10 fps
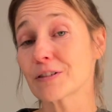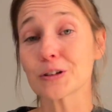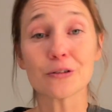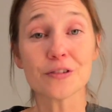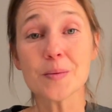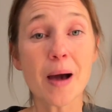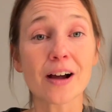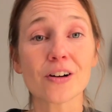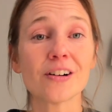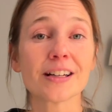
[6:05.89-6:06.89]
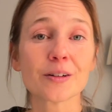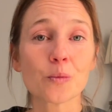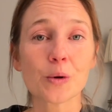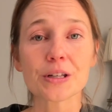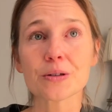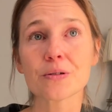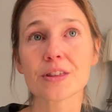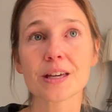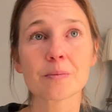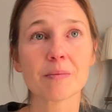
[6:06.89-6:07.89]
little feedback on what you
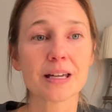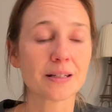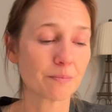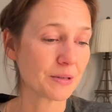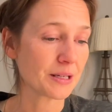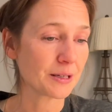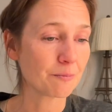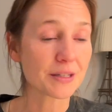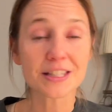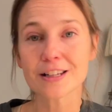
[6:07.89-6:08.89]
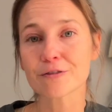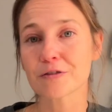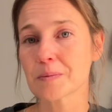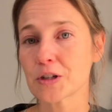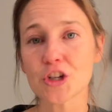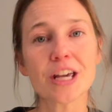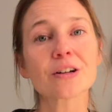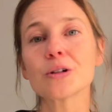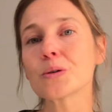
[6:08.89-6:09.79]
think might be missing from the channel,